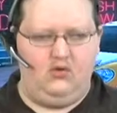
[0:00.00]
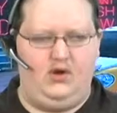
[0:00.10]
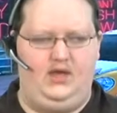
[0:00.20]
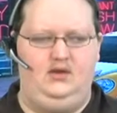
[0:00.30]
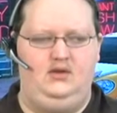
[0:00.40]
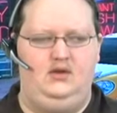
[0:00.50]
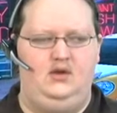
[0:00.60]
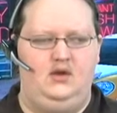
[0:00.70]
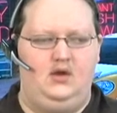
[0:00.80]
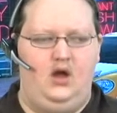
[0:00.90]
Okay.
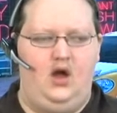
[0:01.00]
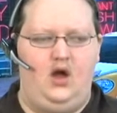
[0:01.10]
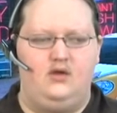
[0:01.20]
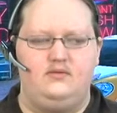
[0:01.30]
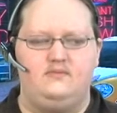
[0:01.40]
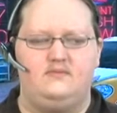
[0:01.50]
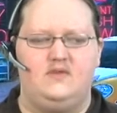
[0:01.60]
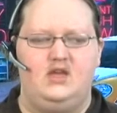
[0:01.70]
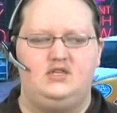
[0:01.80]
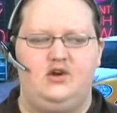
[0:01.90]
Uh
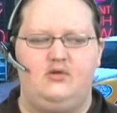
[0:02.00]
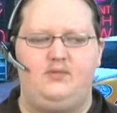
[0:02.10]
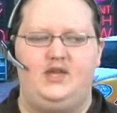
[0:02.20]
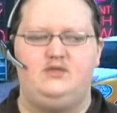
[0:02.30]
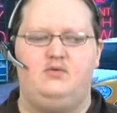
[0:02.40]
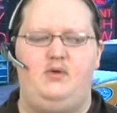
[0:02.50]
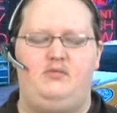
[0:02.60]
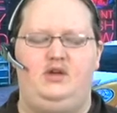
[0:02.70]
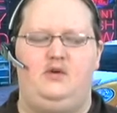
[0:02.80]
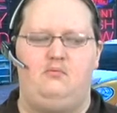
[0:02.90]
Is there a place where
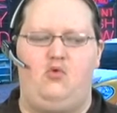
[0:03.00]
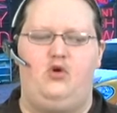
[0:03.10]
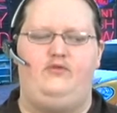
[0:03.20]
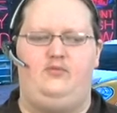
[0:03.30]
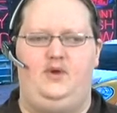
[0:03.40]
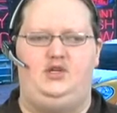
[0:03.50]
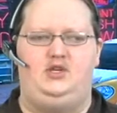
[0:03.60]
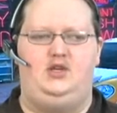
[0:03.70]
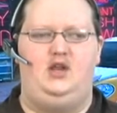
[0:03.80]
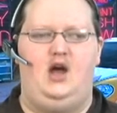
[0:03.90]
people can get more
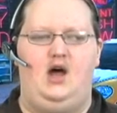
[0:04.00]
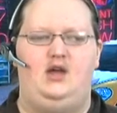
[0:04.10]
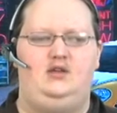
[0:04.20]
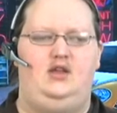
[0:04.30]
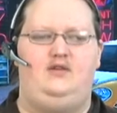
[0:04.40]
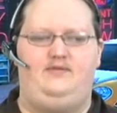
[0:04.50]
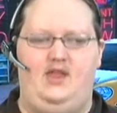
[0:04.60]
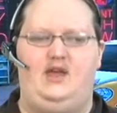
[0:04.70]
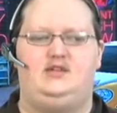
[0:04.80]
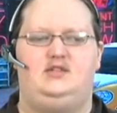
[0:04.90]
information on
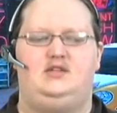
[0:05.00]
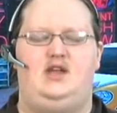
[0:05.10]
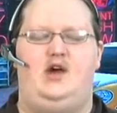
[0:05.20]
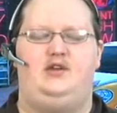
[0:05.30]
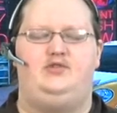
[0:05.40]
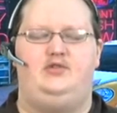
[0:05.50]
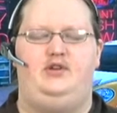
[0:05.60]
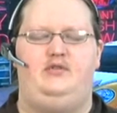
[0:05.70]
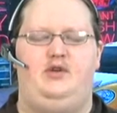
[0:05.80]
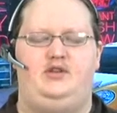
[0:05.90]
anaphylaxis and how to treat
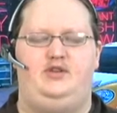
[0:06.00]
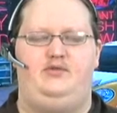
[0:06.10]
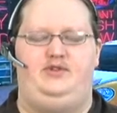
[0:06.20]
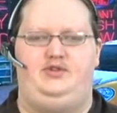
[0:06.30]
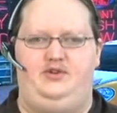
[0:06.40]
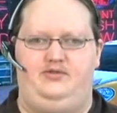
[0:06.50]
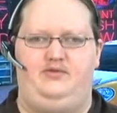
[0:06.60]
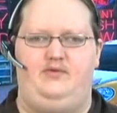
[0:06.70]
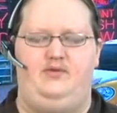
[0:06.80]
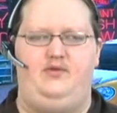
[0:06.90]
it and deal with children
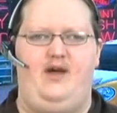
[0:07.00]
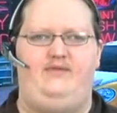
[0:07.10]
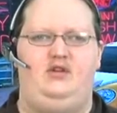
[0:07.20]
who have